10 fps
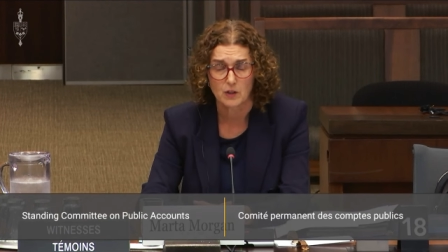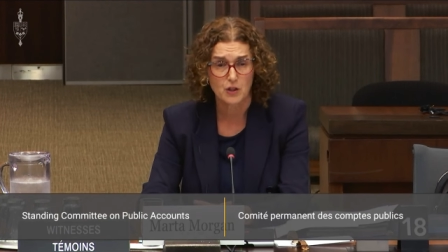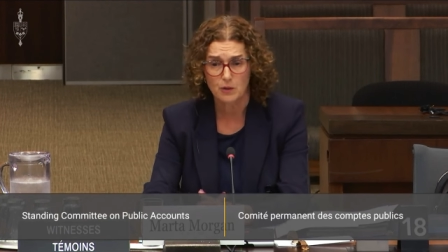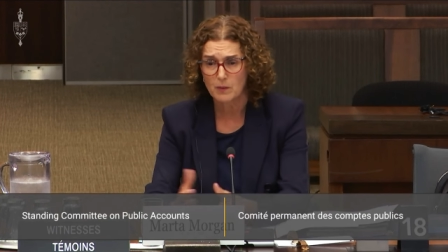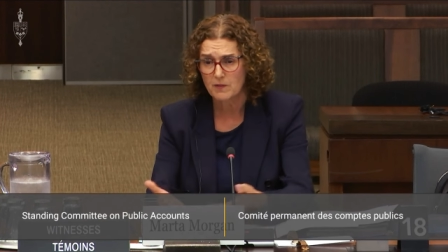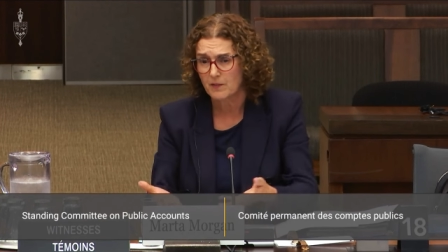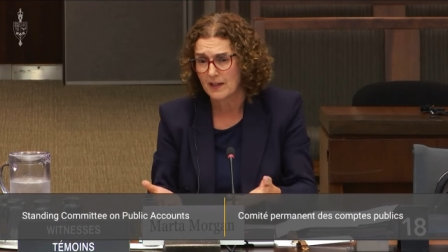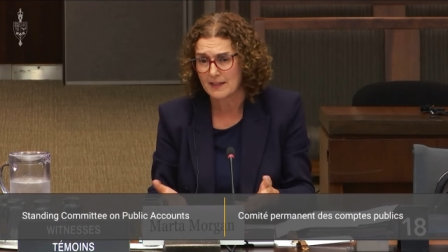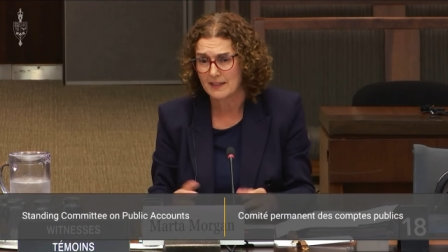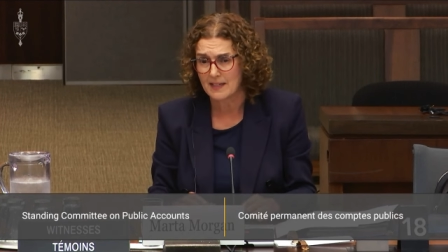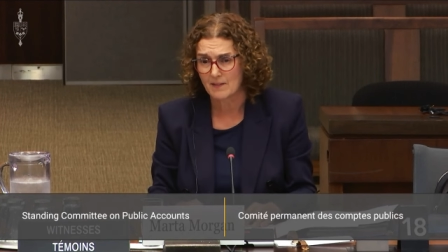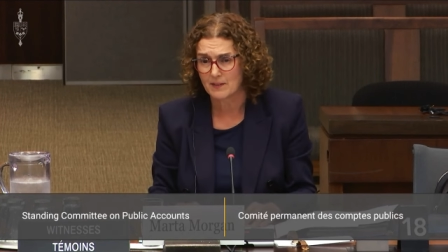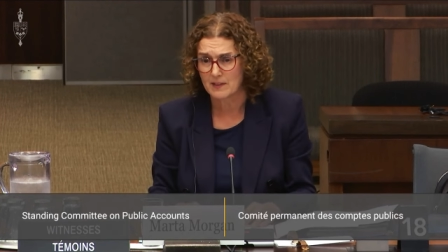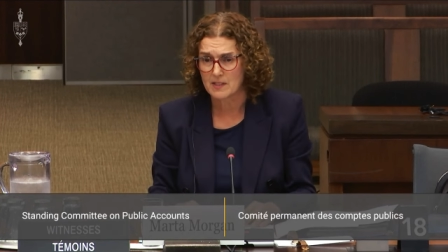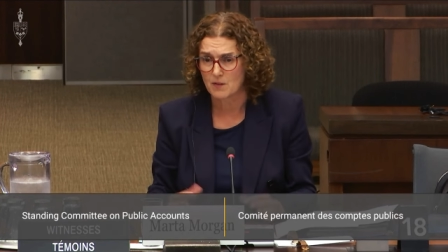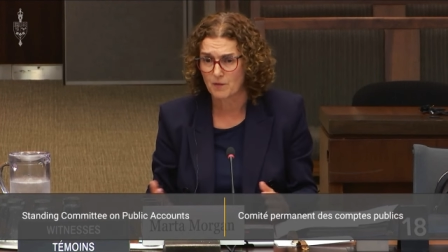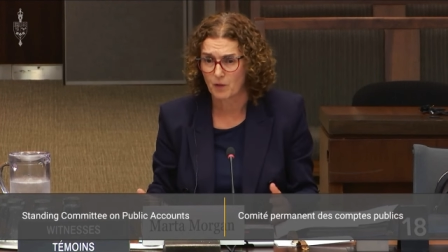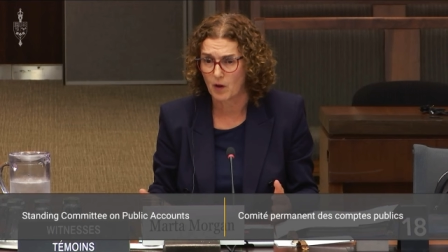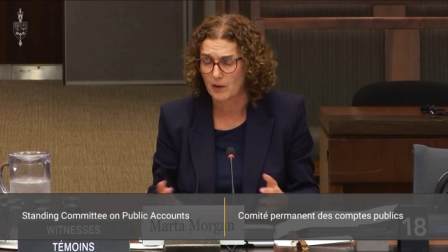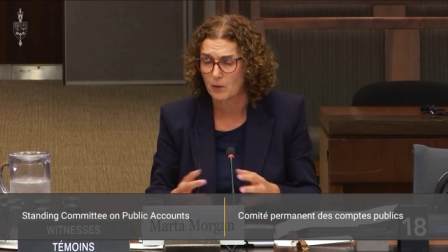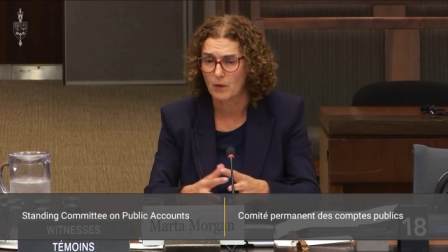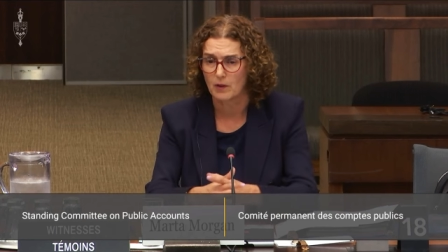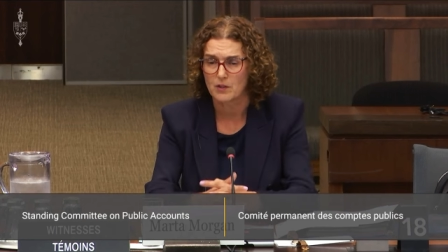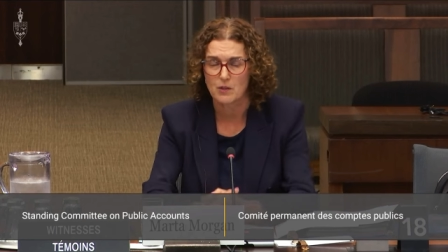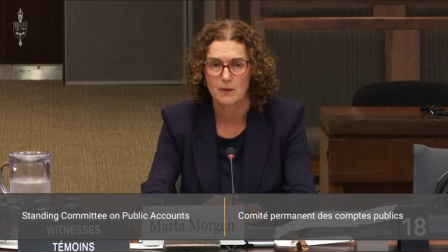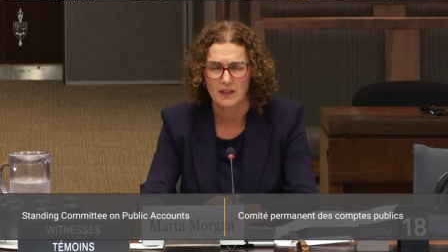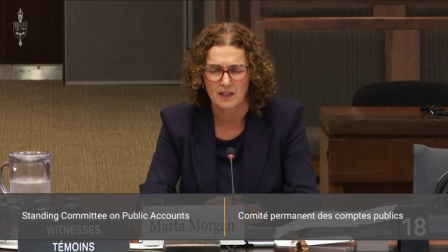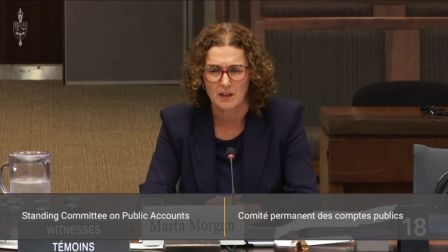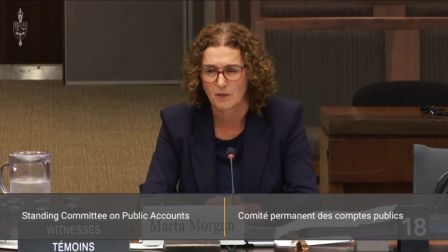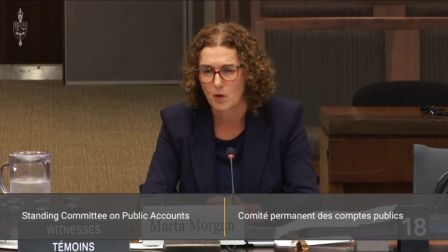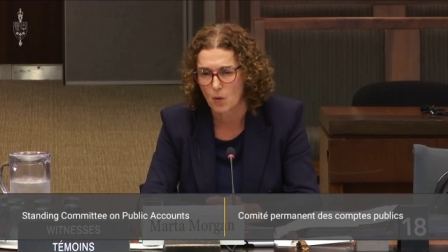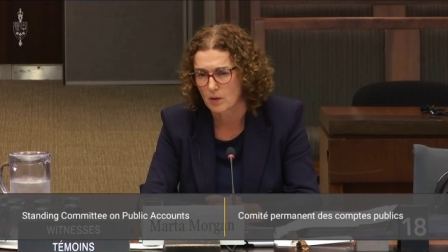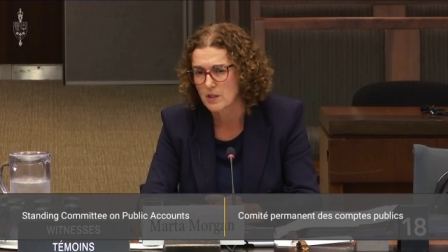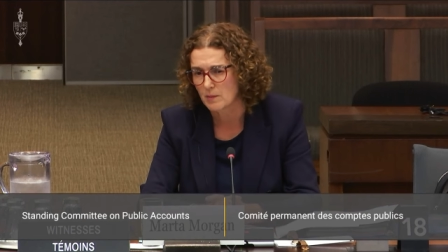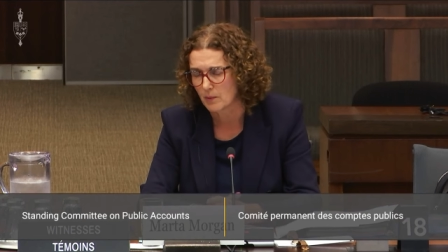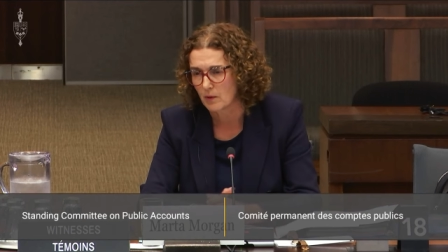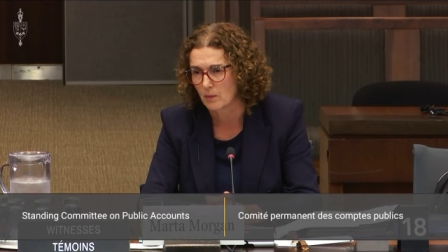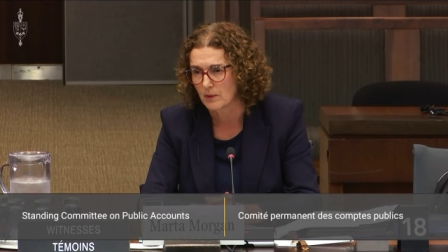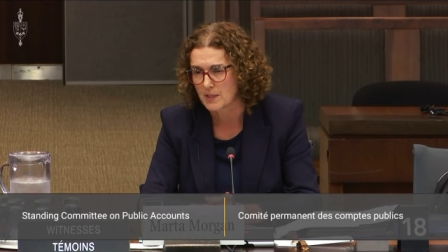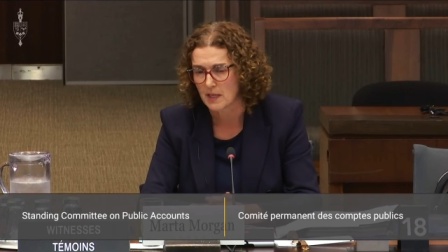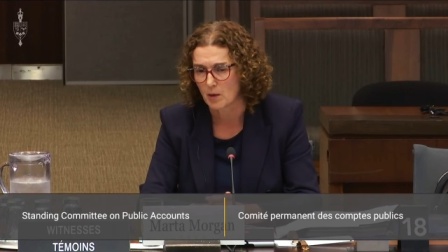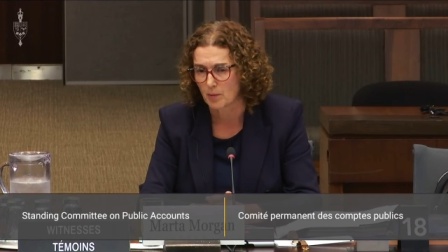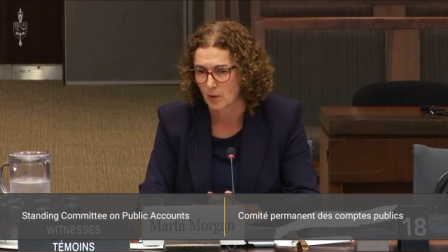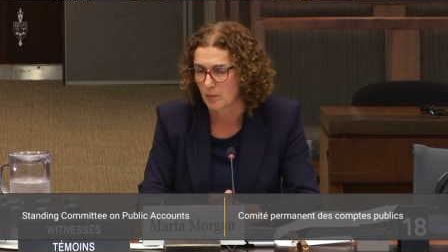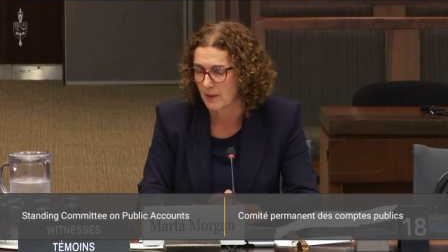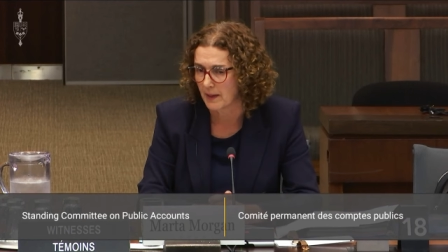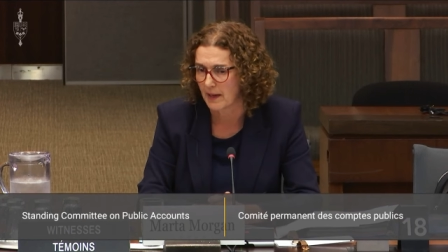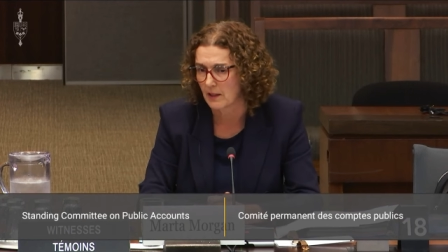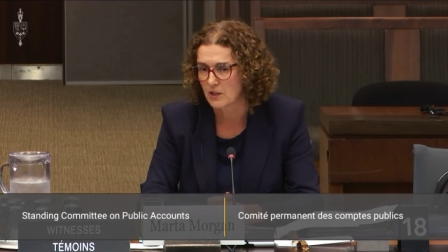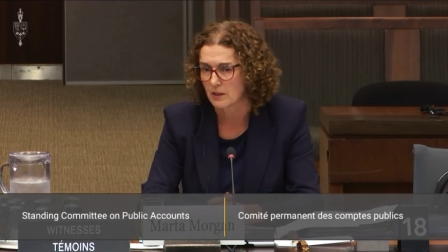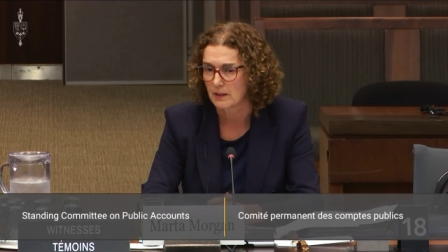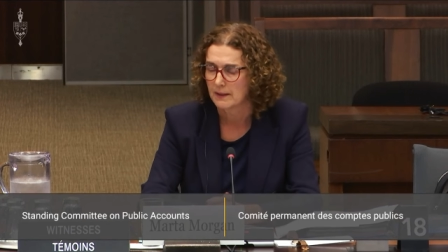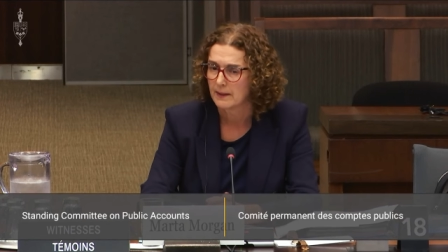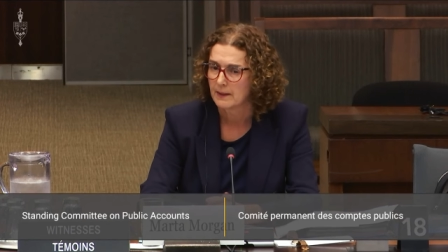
And should we find any evidence of fraud or wrongdoing, of course the board will take appropriate action.